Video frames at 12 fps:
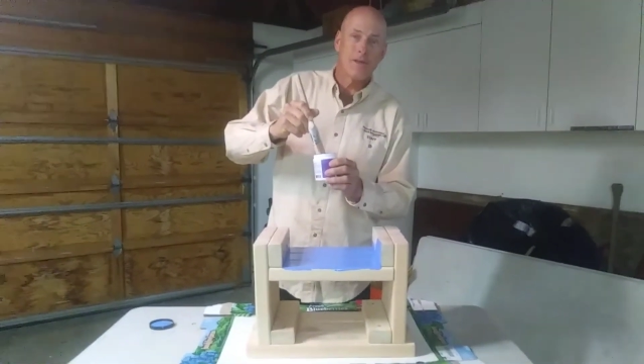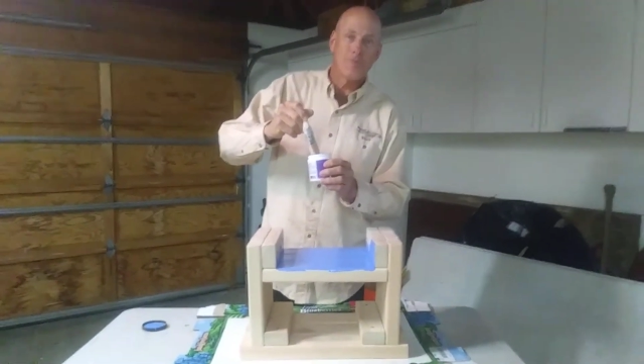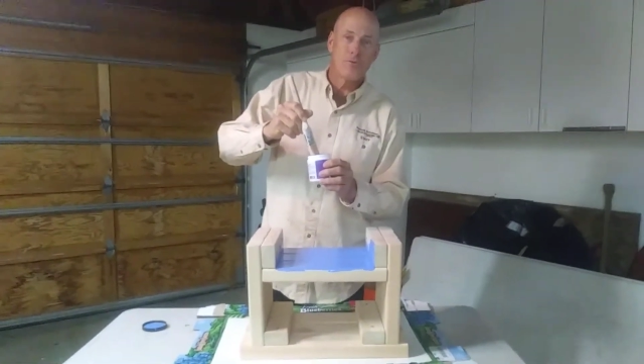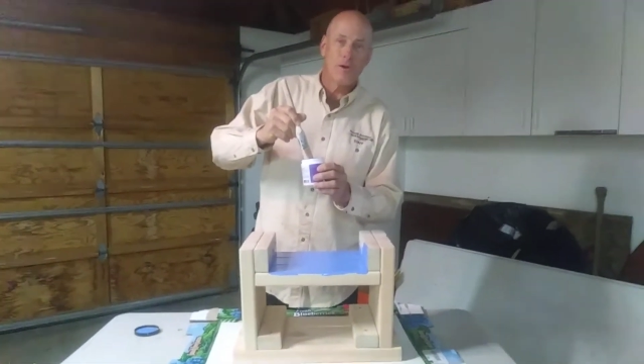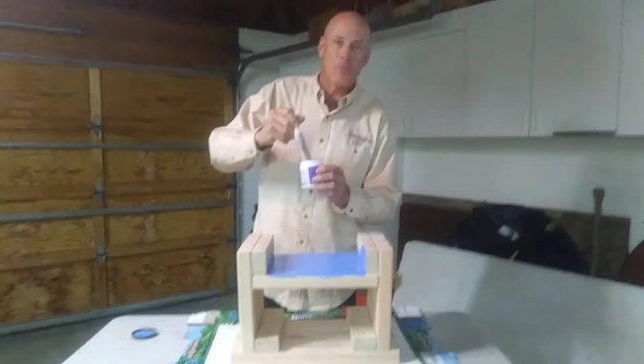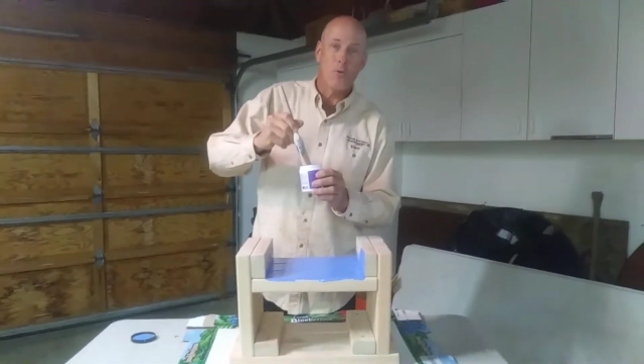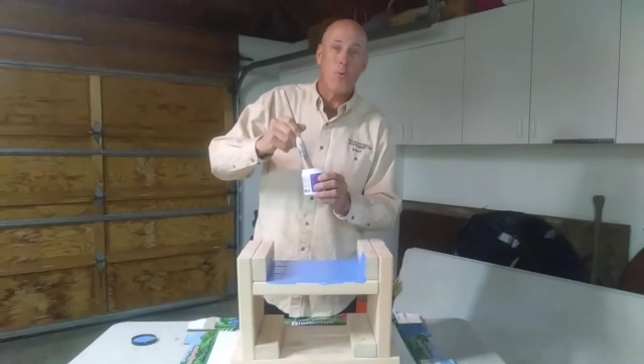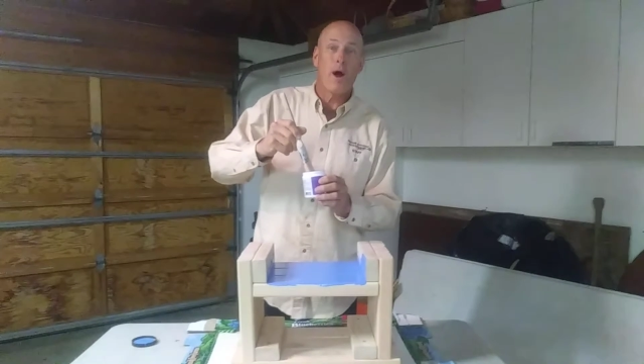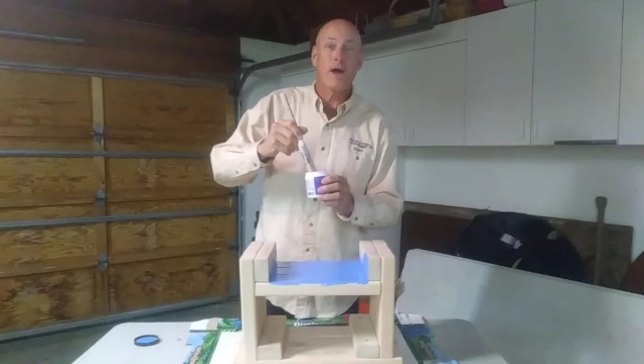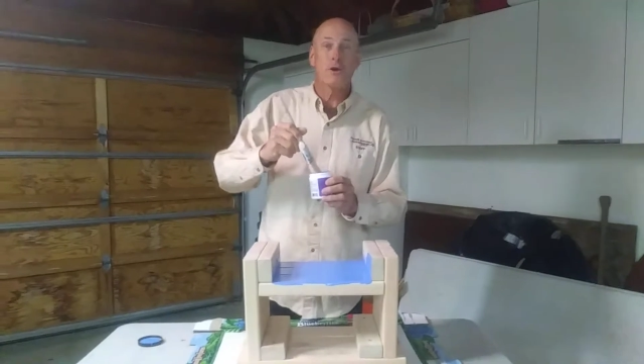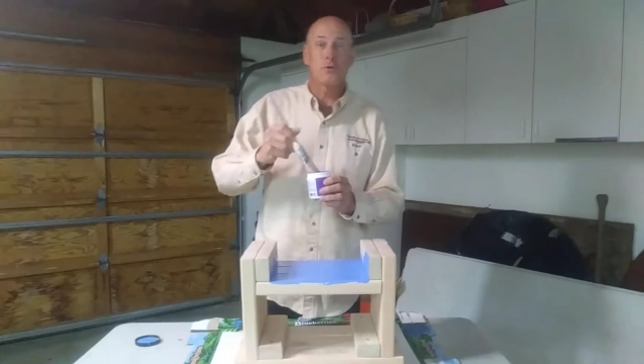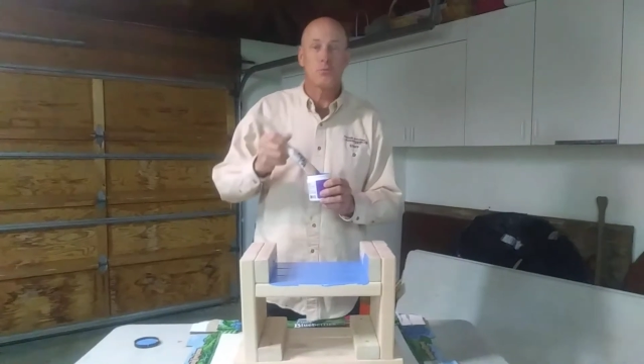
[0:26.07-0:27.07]
If you have a
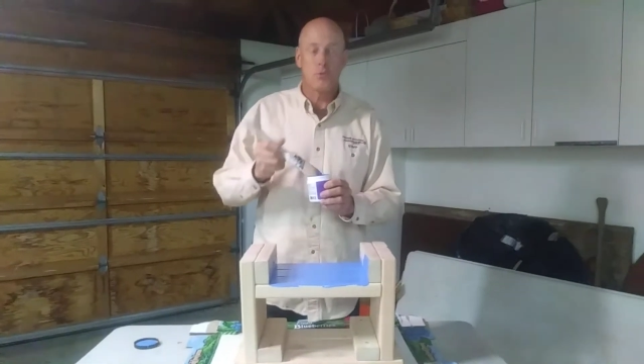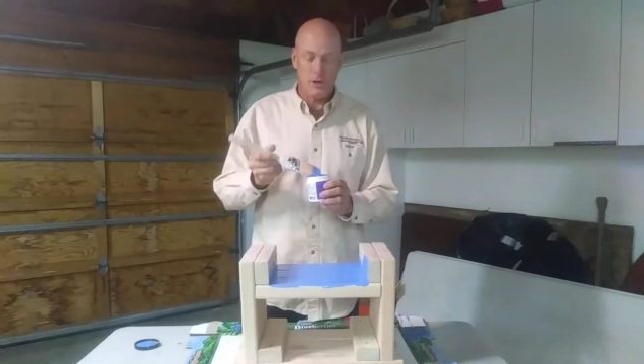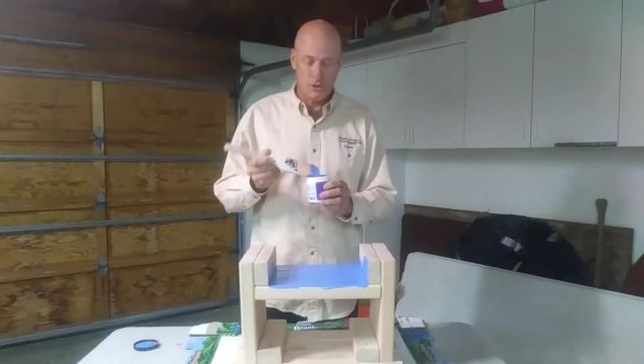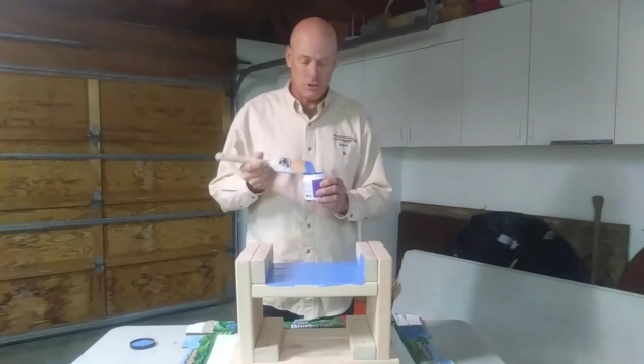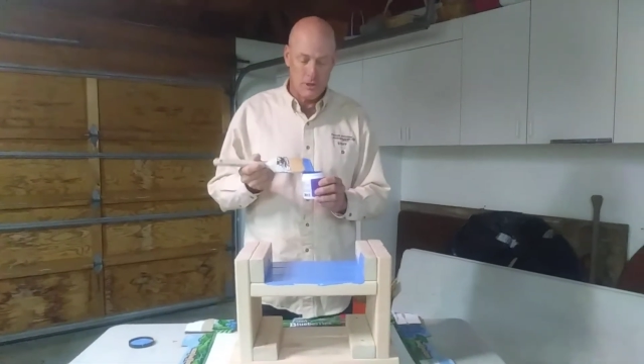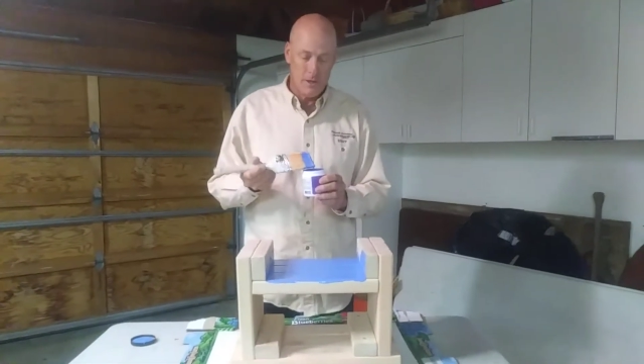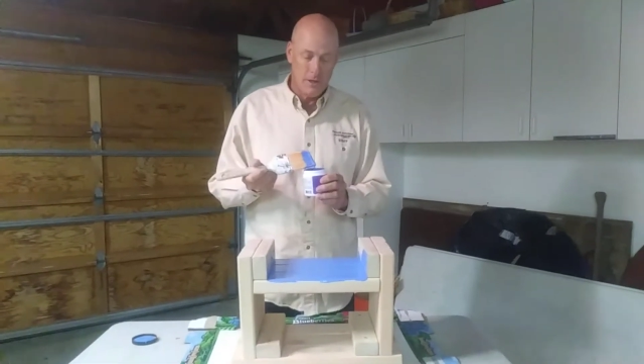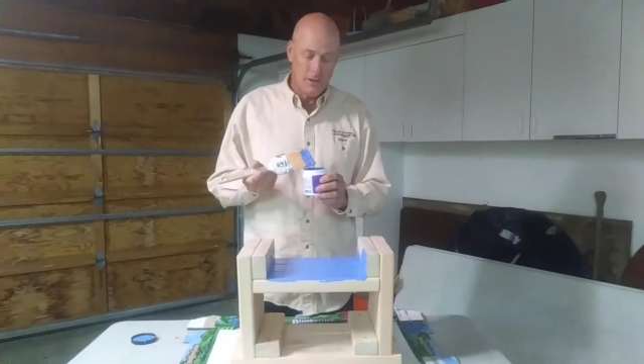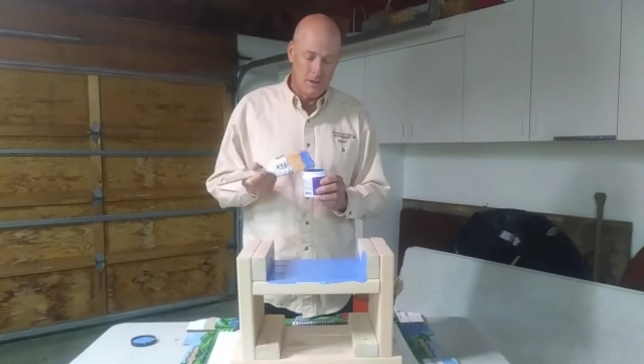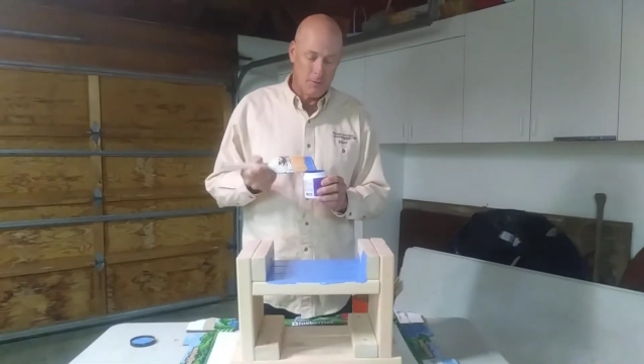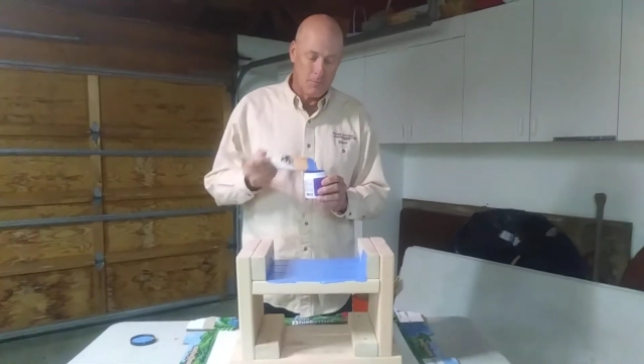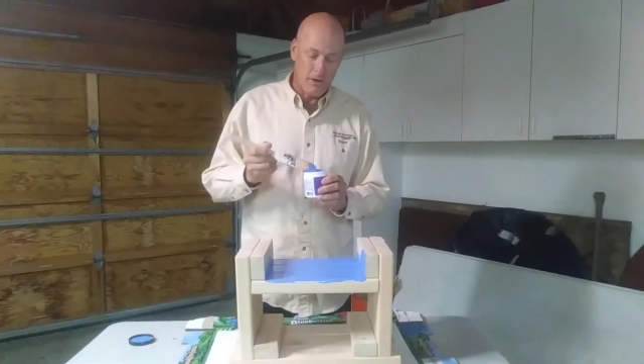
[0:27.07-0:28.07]
wider brush,
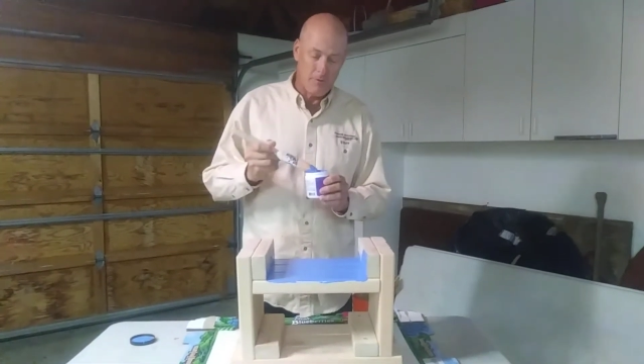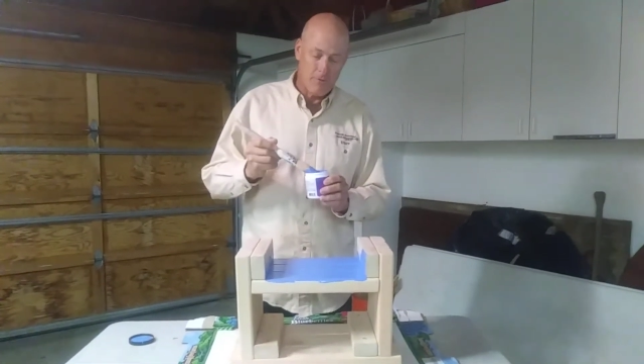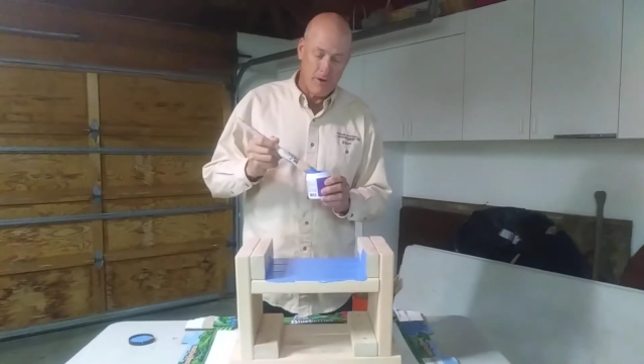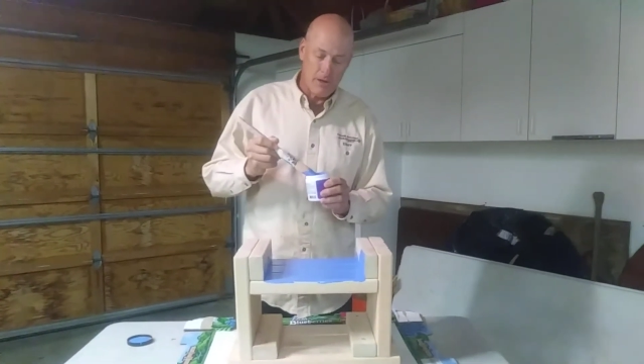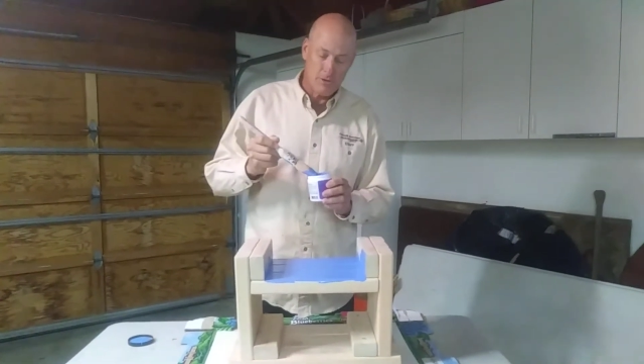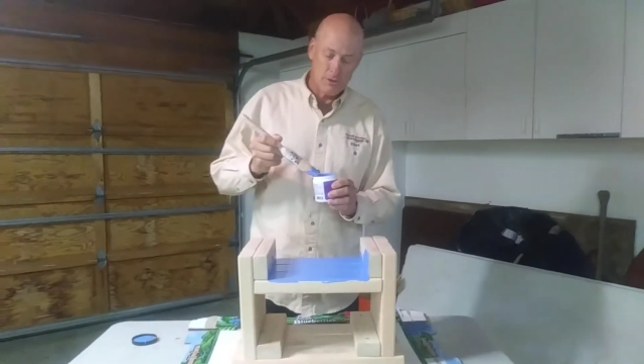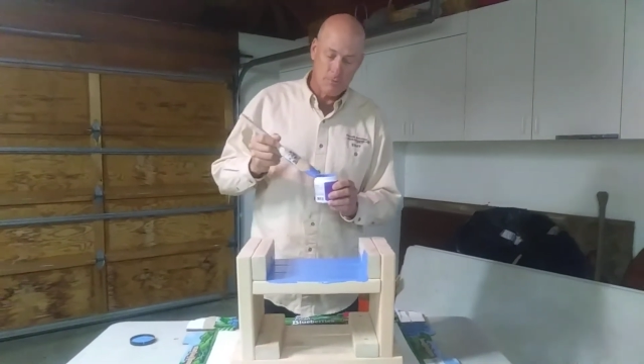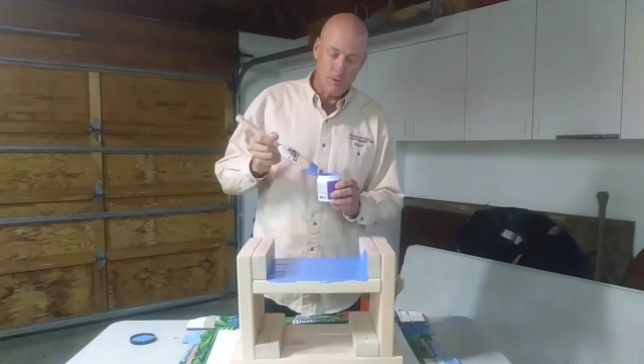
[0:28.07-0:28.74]
it'll paint faster,